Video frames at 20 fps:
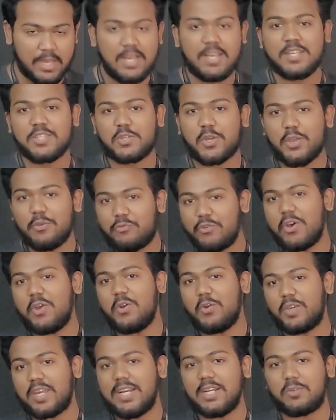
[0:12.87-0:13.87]
So if you are
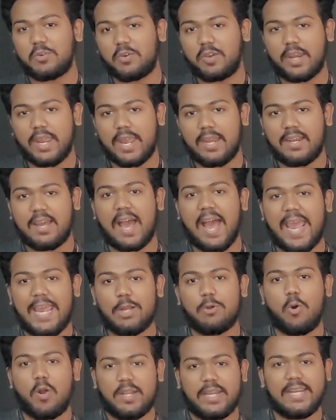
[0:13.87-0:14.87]
looking to create high
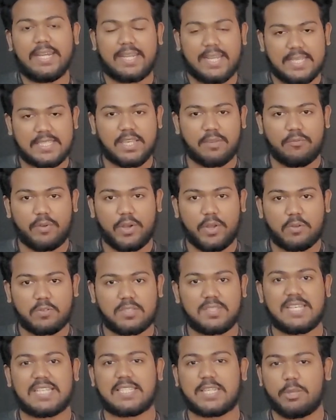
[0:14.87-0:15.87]
quality teaching
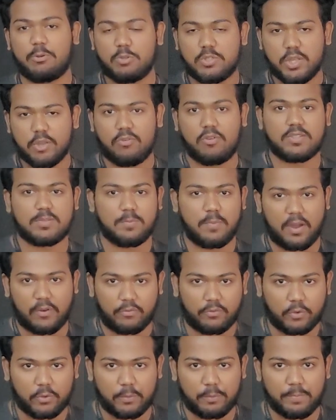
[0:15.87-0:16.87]
videos just using your
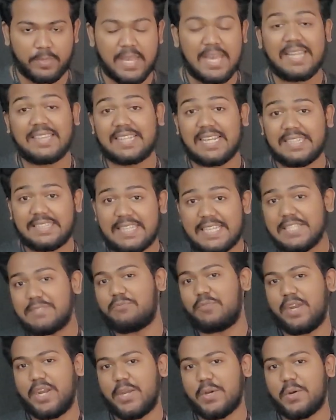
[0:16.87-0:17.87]
smartphone, then this
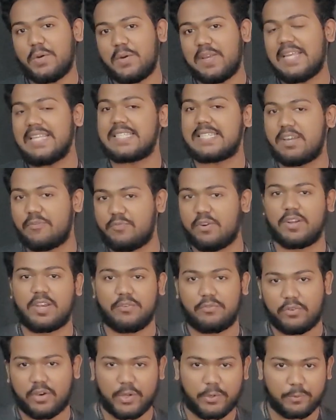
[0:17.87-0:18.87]
video is
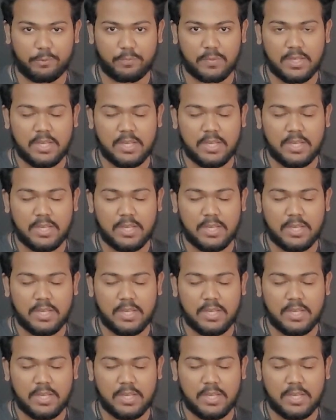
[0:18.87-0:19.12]
definitely for you.